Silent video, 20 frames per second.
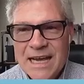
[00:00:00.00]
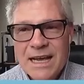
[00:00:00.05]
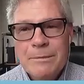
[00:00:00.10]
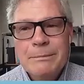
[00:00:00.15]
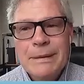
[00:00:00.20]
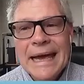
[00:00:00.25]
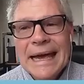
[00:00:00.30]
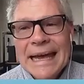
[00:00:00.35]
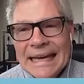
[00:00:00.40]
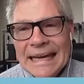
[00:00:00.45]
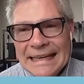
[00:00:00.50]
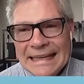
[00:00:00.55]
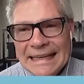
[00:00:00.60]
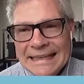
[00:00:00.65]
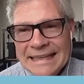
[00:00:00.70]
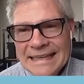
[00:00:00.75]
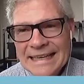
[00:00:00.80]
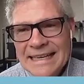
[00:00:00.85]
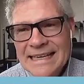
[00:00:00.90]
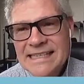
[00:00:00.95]
pain
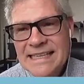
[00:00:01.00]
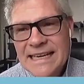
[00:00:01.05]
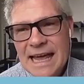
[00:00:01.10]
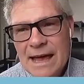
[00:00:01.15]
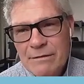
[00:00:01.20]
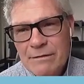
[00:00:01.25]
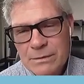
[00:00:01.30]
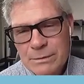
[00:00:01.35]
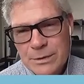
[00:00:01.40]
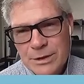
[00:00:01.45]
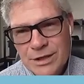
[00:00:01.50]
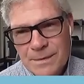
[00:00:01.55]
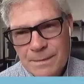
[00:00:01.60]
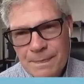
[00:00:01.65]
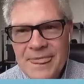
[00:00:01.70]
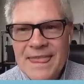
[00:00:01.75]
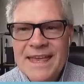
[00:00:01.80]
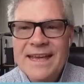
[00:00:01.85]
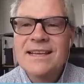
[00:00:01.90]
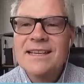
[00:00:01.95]
is inevitable,
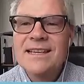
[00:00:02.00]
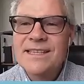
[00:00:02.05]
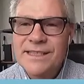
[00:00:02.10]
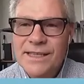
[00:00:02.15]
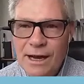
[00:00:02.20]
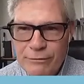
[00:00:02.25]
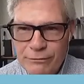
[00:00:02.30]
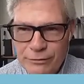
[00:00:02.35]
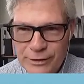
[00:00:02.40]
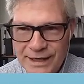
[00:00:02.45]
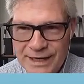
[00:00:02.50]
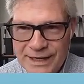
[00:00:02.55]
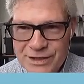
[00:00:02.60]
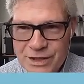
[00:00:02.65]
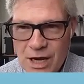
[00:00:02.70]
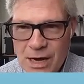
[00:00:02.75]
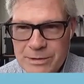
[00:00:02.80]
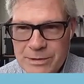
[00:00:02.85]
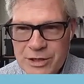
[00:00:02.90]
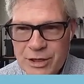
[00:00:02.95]
suffering is
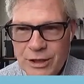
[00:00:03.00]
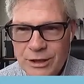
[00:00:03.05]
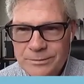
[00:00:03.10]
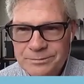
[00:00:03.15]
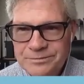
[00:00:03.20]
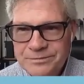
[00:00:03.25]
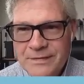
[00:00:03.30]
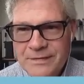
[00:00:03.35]
optional.